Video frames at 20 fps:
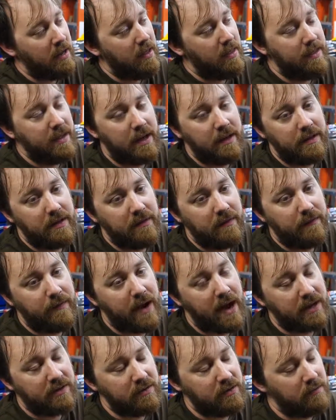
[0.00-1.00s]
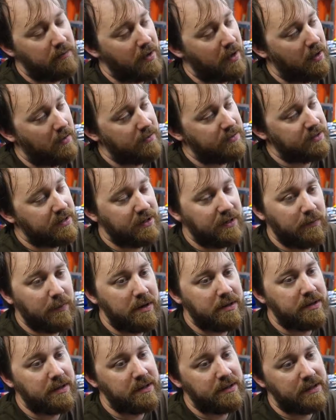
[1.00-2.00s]
than the factory valves. And the
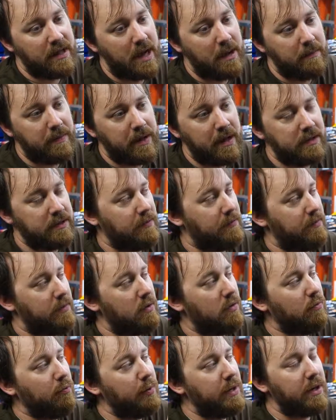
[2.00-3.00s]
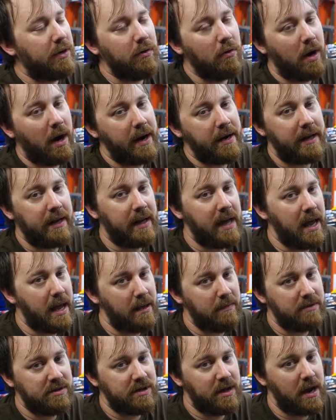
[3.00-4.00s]
reason is that because if you regrind a
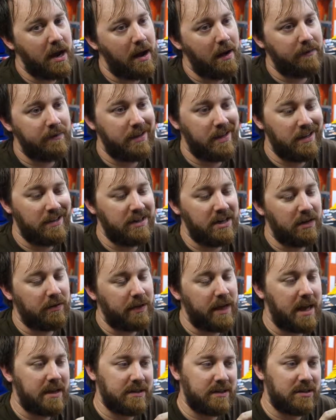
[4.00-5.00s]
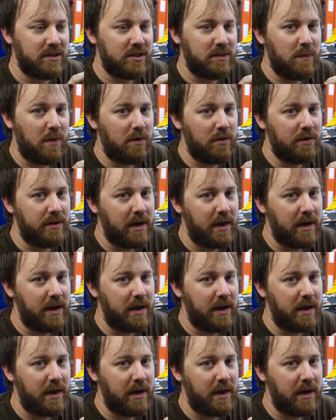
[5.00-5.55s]
camshaft, it generally has a smaller